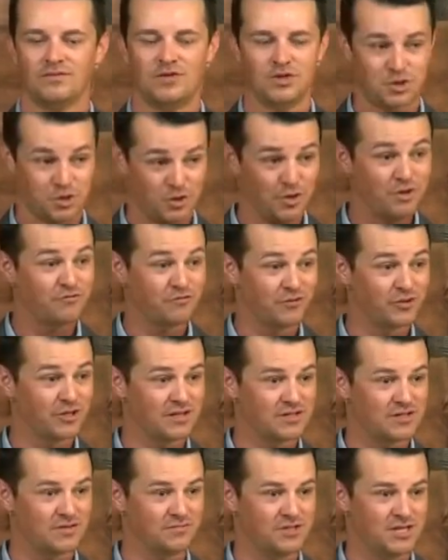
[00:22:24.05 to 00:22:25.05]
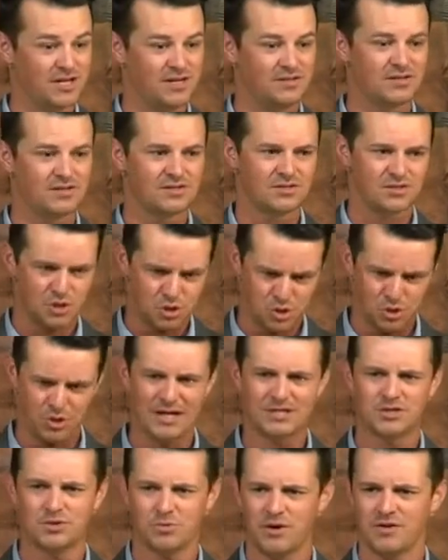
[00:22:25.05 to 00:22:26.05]
the truthfulness of Jesus, the
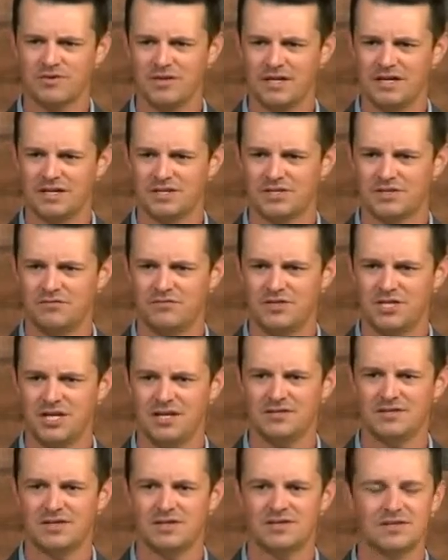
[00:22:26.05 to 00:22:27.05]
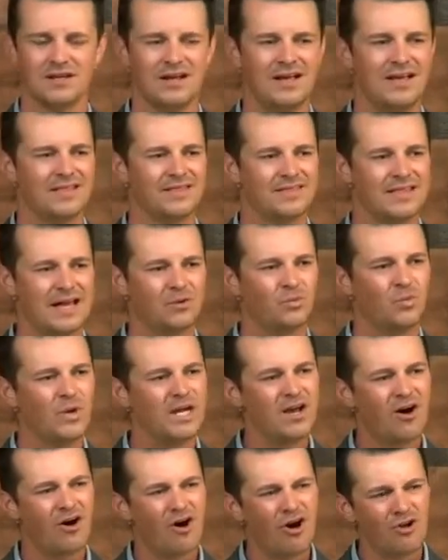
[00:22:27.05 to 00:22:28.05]
trustworthiness of Jesus, that
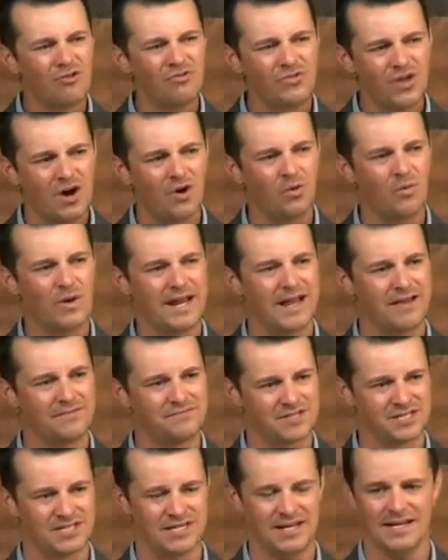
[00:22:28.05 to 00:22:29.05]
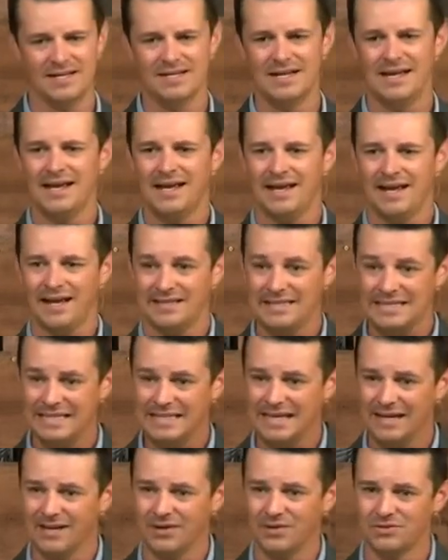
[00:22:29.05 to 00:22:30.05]
we all know we have sin
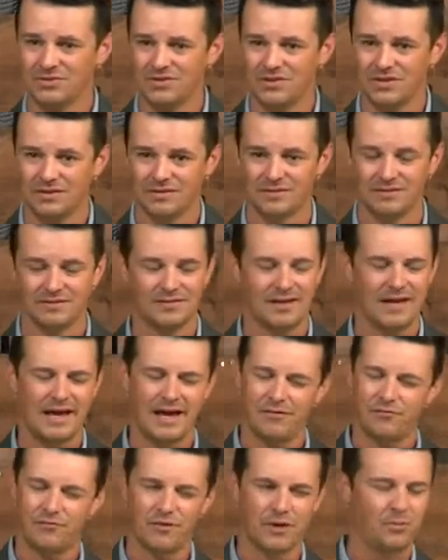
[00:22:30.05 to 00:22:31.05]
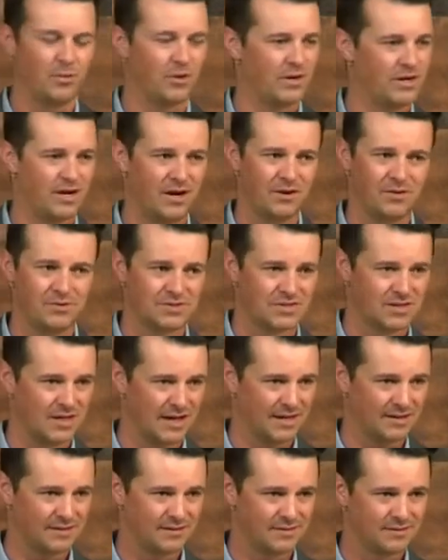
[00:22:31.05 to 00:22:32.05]
and guilt. Everyone knows
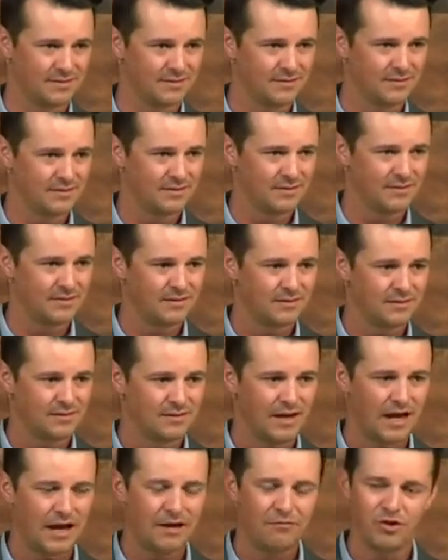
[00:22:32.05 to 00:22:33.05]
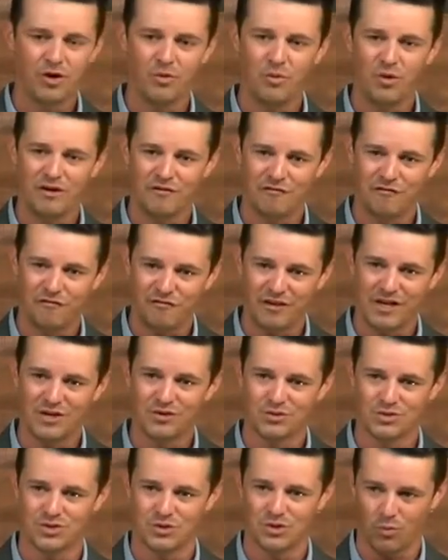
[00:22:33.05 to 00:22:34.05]
that. Everyone
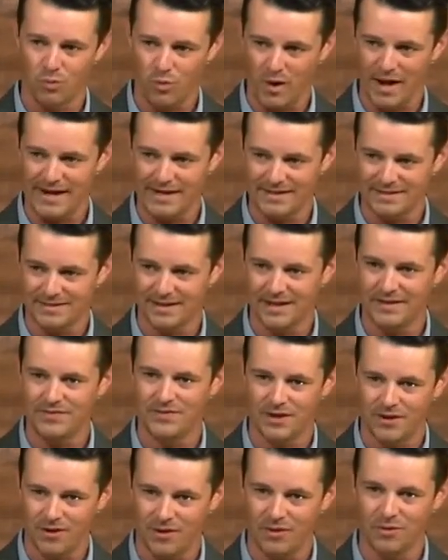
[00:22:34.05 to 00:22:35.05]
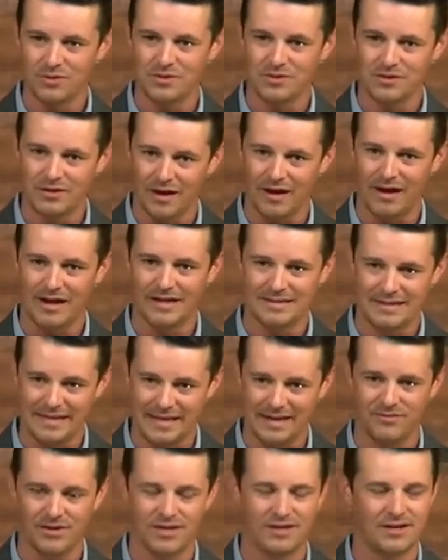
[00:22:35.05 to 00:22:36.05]
feels the weight in their own God
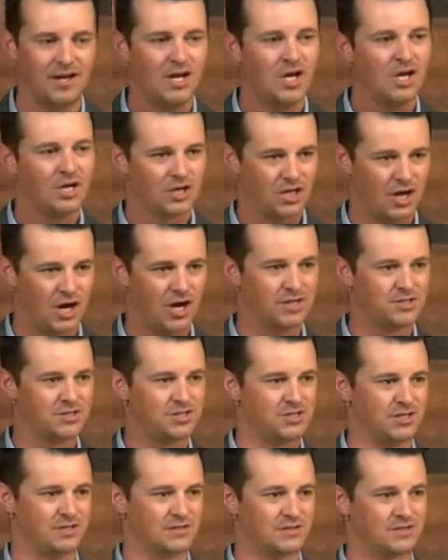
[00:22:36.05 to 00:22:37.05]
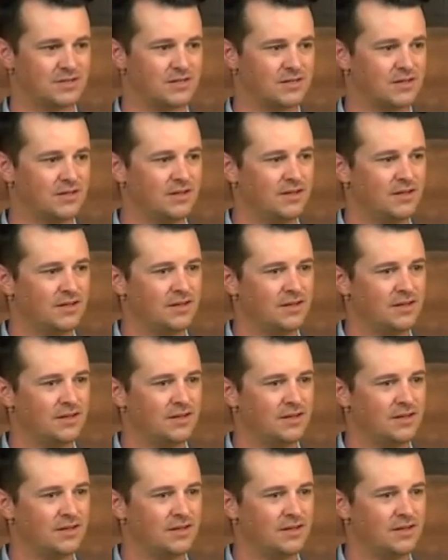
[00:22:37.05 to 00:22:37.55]
given conscience.